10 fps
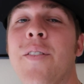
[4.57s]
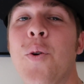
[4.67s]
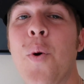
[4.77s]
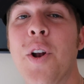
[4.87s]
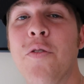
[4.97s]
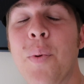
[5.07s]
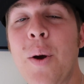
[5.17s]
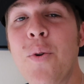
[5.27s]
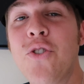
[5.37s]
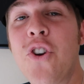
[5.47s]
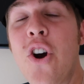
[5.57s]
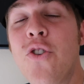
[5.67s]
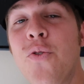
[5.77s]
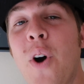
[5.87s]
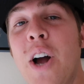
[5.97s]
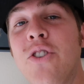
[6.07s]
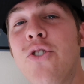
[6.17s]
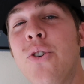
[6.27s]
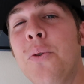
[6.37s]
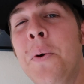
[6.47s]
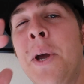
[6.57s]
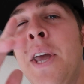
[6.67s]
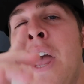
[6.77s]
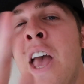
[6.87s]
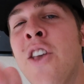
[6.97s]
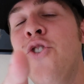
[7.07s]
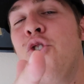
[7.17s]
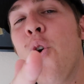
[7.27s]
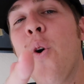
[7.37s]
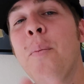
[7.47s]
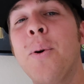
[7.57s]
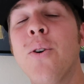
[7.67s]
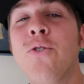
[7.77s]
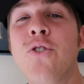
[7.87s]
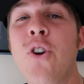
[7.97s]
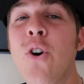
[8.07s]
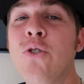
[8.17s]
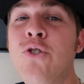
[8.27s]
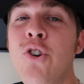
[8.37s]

everyone? It's Brian with Jacoje Fine Jewelry, your personal